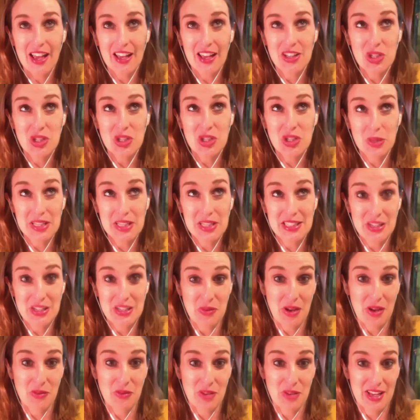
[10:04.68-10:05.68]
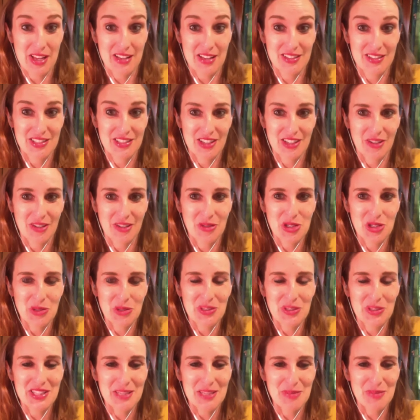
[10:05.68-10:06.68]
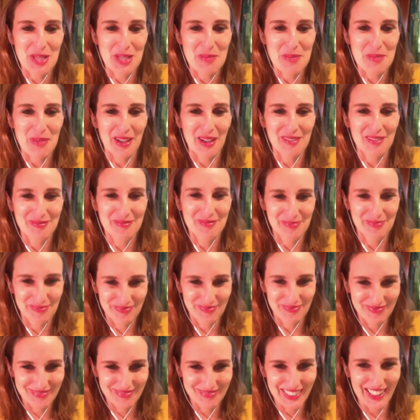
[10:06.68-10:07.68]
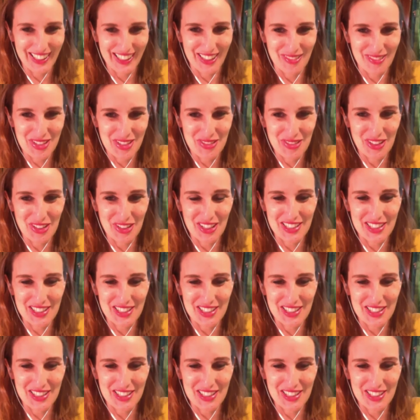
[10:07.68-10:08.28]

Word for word: 21 weeks. So we're due in September. Yeah. Okay. So this is